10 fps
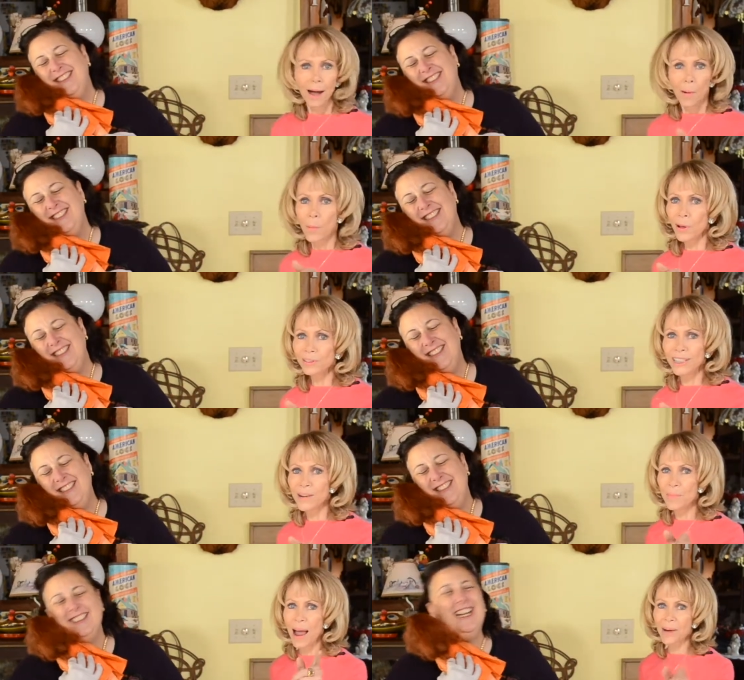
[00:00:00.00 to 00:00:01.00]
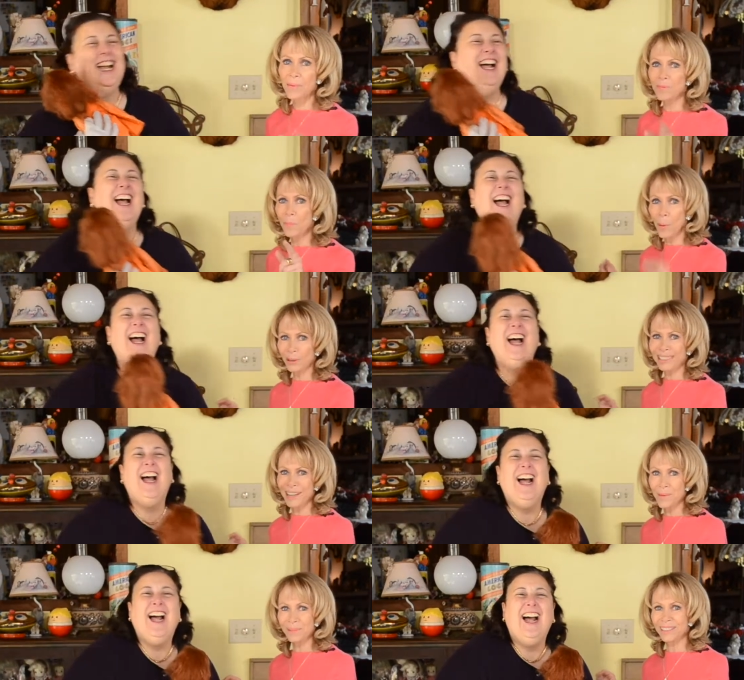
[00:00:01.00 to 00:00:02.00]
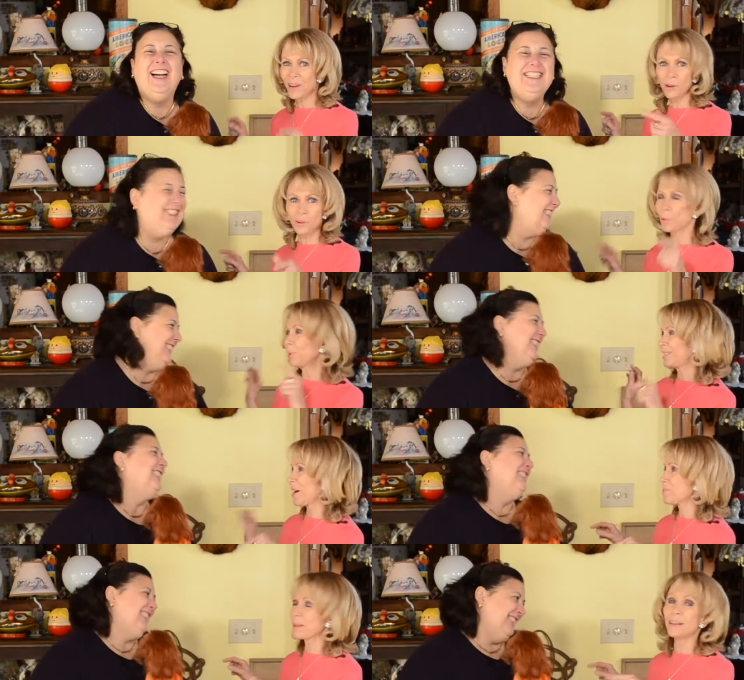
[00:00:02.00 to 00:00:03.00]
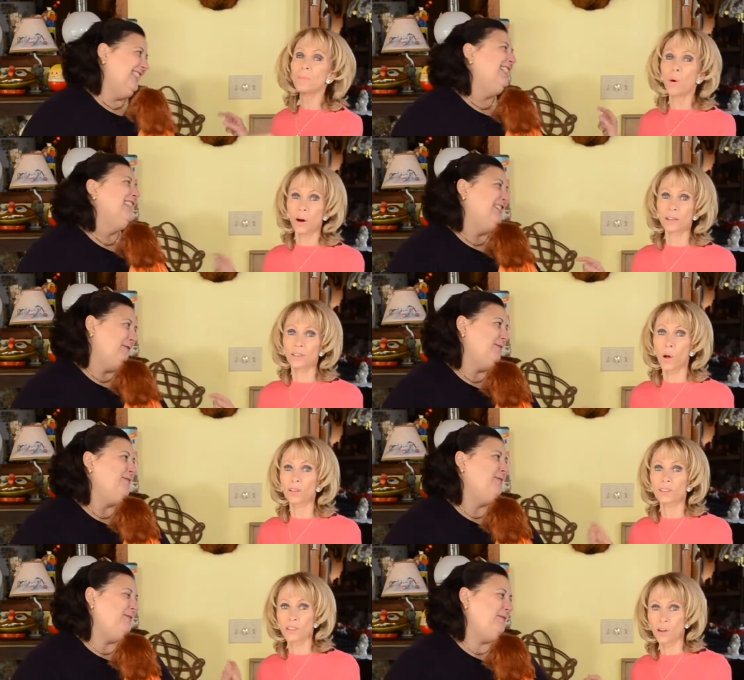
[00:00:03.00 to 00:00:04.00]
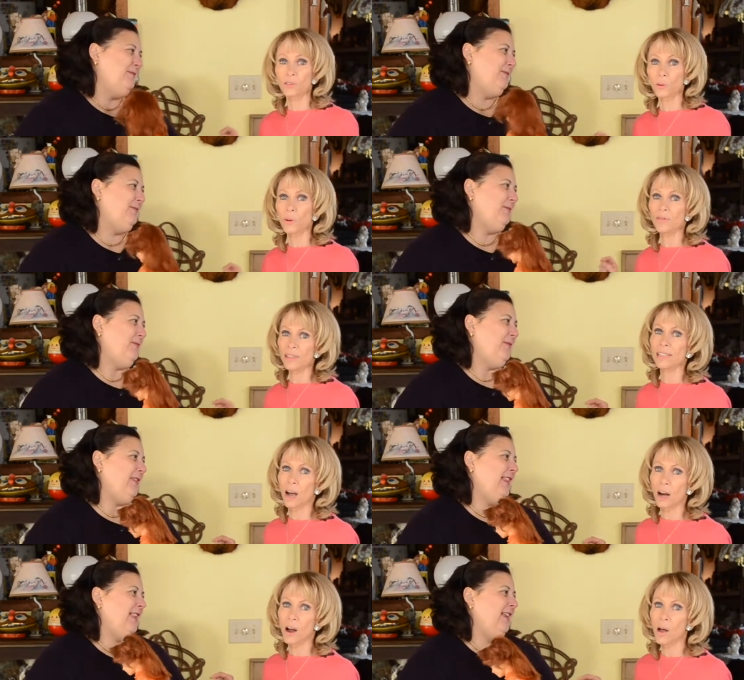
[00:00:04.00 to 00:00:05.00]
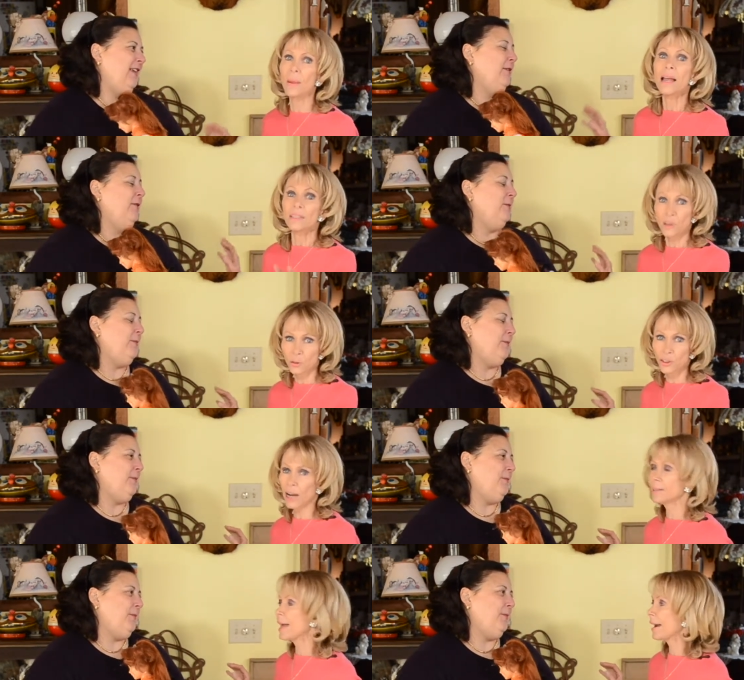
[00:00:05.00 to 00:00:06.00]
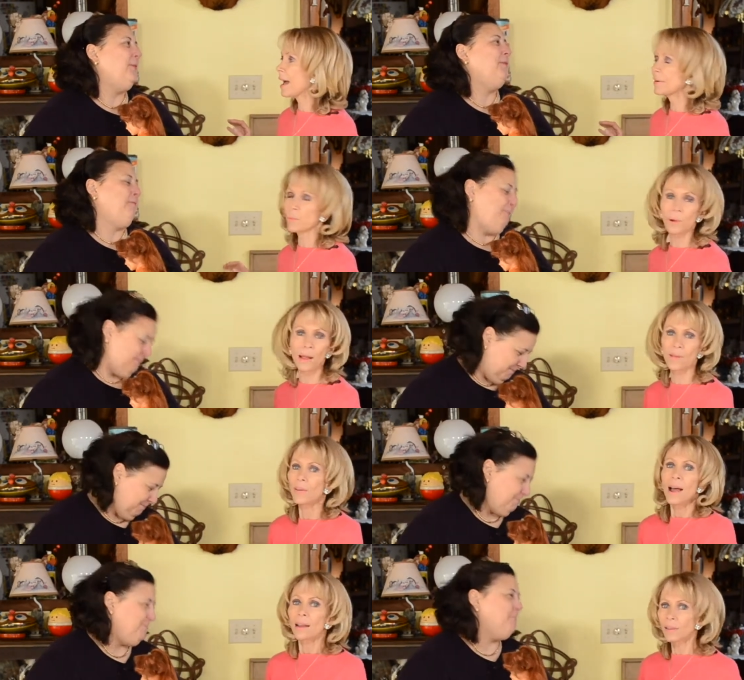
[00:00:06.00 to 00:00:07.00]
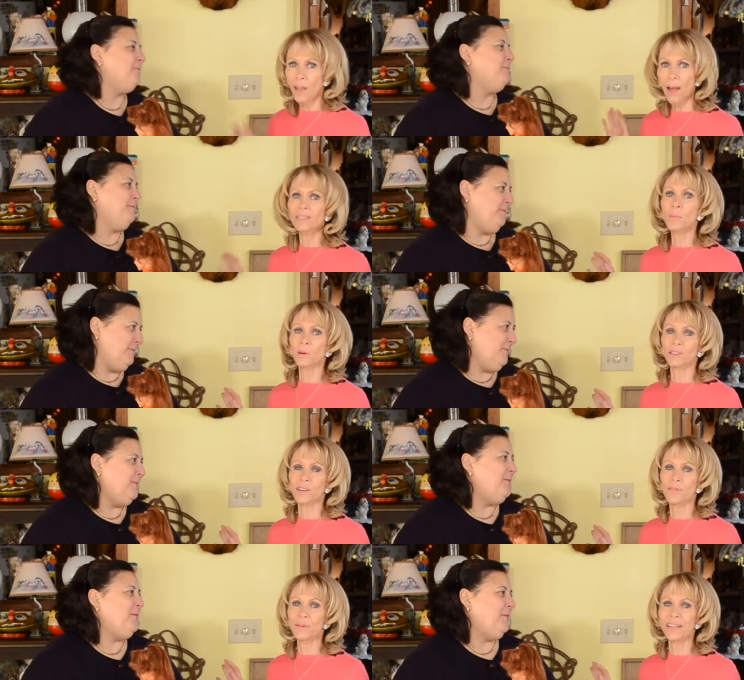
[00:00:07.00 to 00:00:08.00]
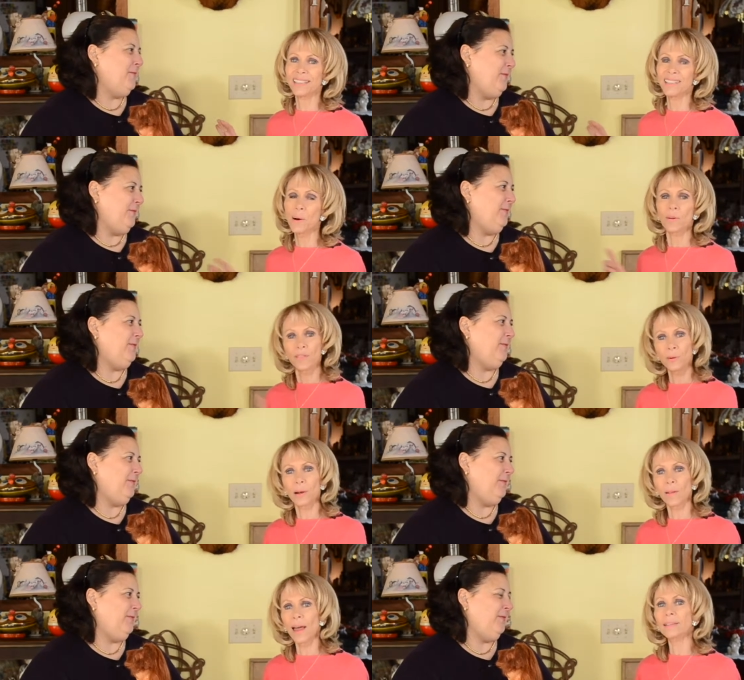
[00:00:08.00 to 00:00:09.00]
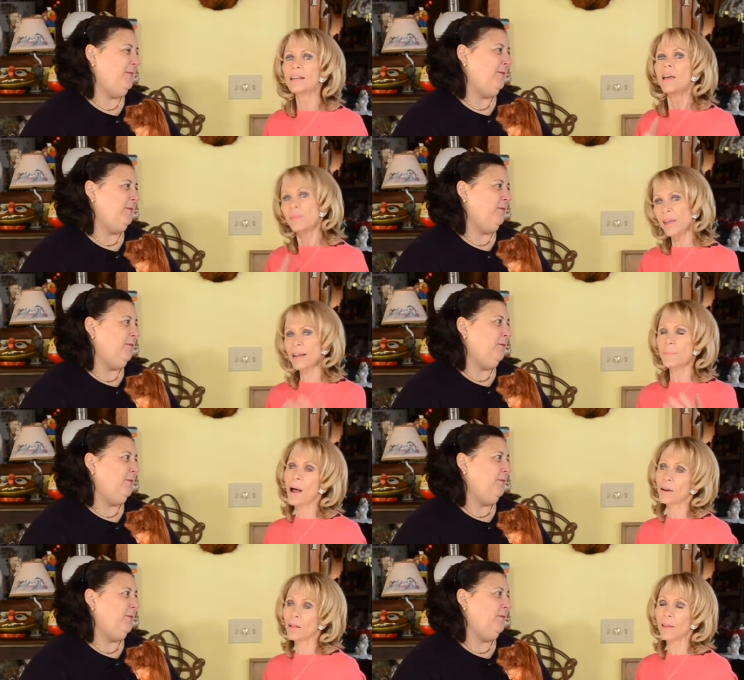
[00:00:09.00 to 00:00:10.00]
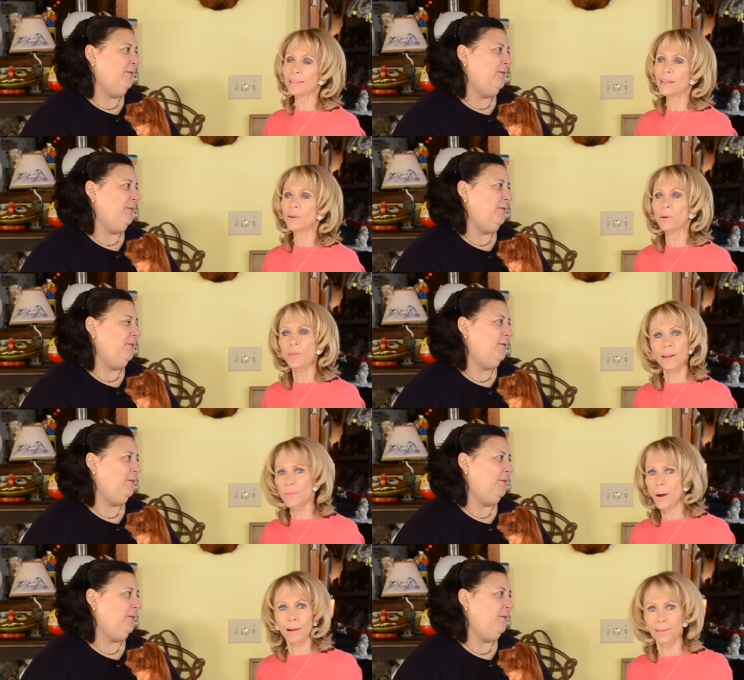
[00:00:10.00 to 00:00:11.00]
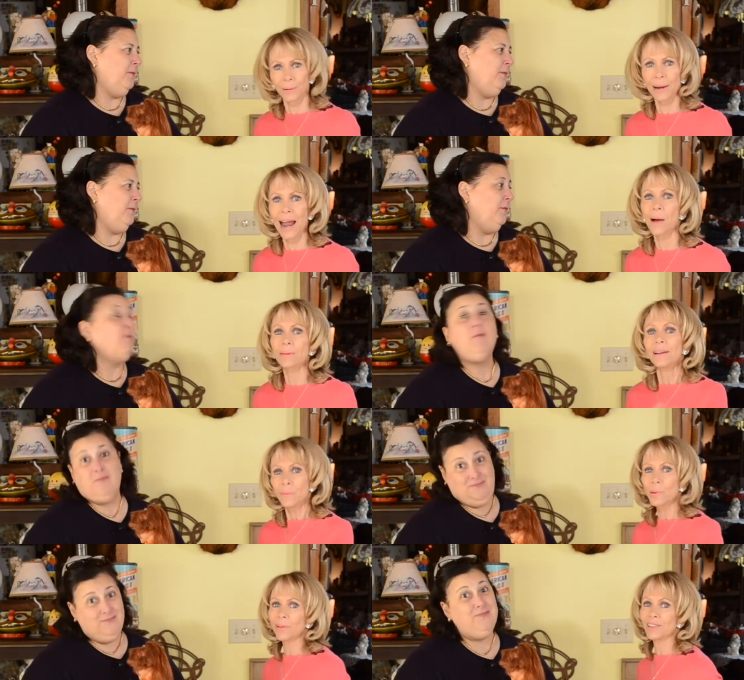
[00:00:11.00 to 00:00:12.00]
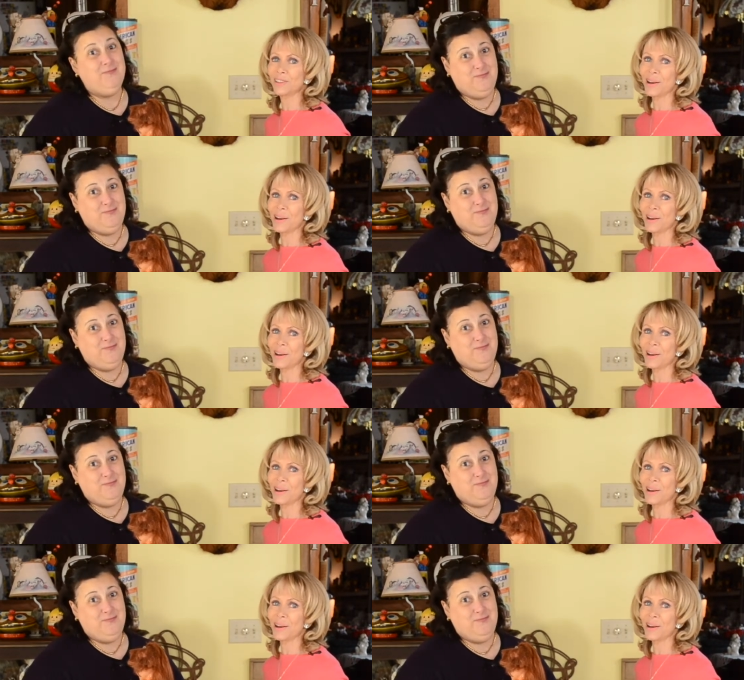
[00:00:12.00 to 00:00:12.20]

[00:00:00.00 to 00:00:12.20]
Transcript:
Speaker 1: we'll see you back with more tips. And Dr. Lori's got plenty more on dolls on drloriv.com. So check that out, and we'll have lots more stuff you need to know if you collect, think about collecting, or you're thinking about clearing out. We'll let you